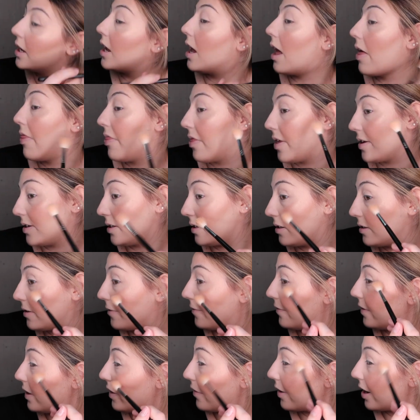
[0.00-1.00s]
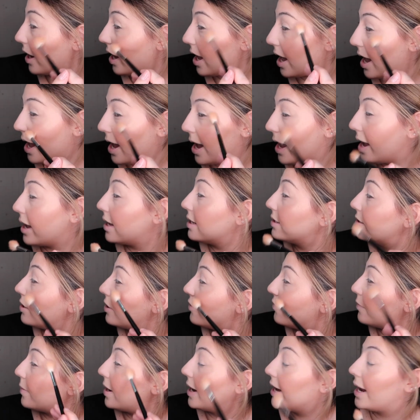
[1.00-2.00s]
And this is the very highs
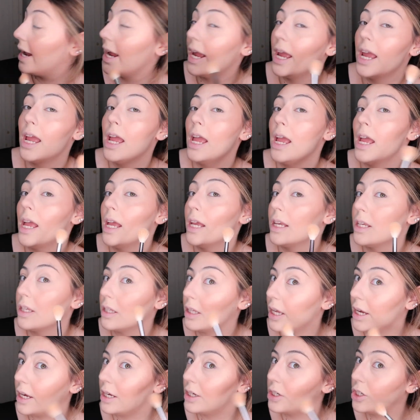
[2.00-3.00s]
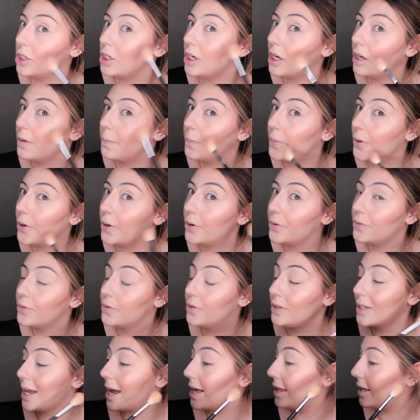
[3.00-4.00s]
of my like
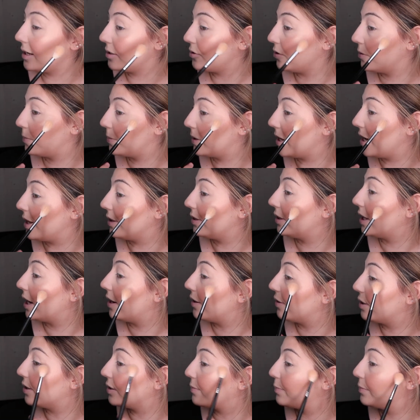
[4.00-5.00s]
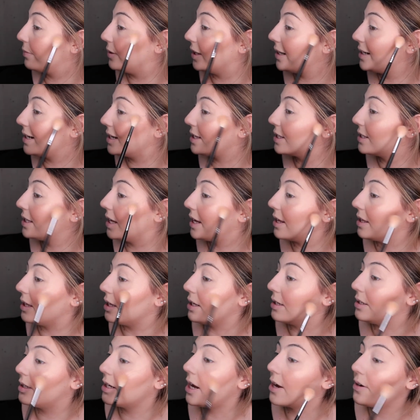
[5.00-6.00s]
cheekbones. I like to apply it there and then blend it
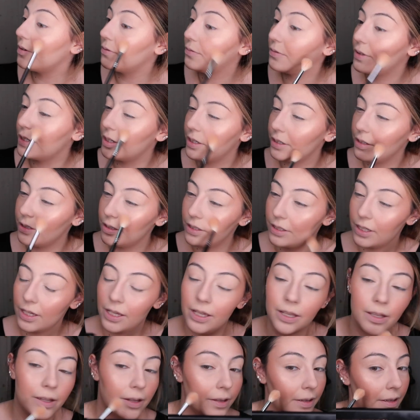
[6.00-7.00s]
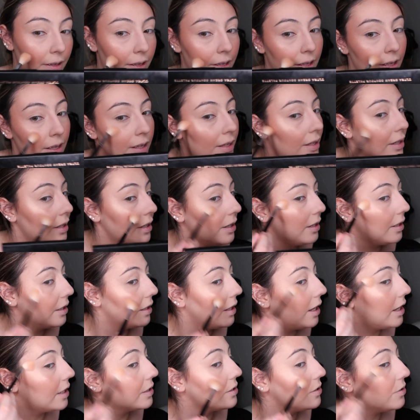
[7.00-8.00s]
slightly downwards.
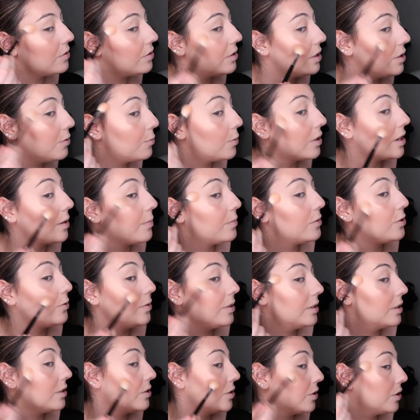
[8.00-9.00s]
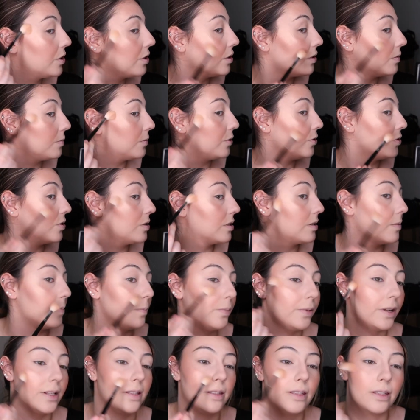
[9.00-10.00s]
As you see, when I'm doing the circular motions,
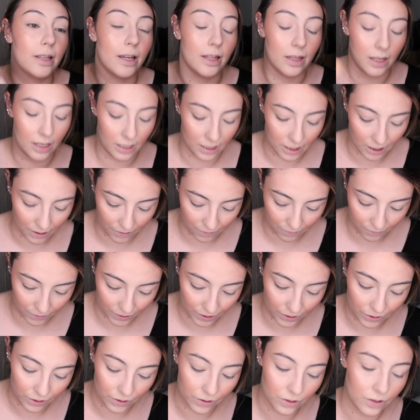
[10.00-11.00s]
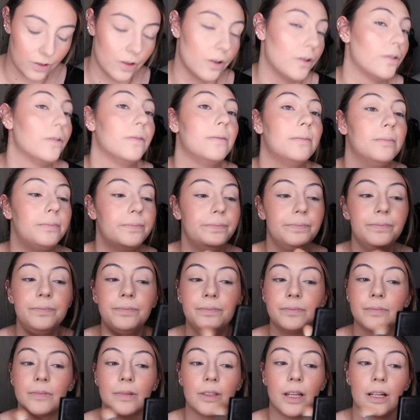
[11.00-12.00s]
it blends slightly downwards. So
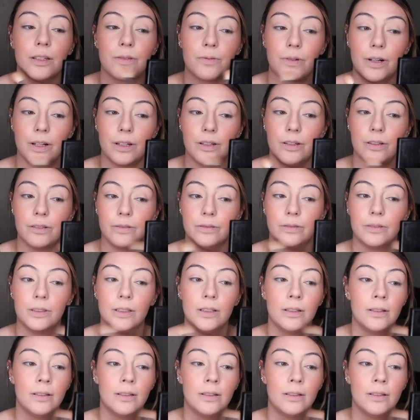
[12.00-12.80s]
that's what I do.